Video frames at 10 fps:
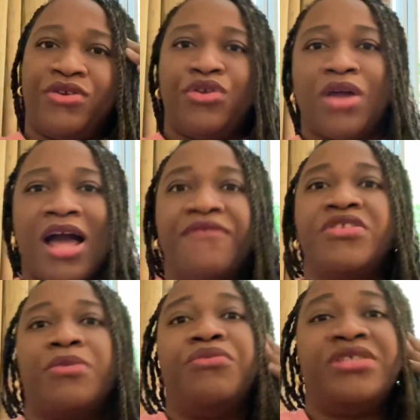have
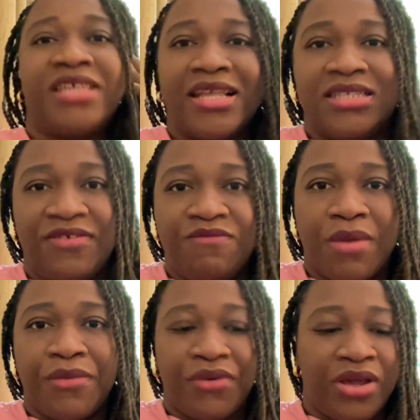some retentive
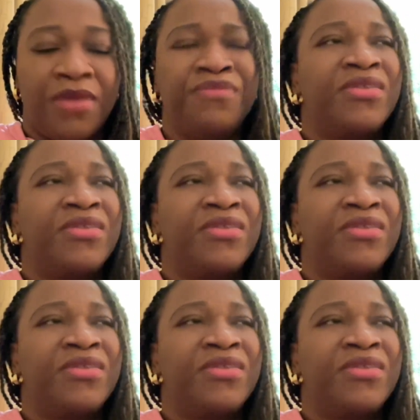memory.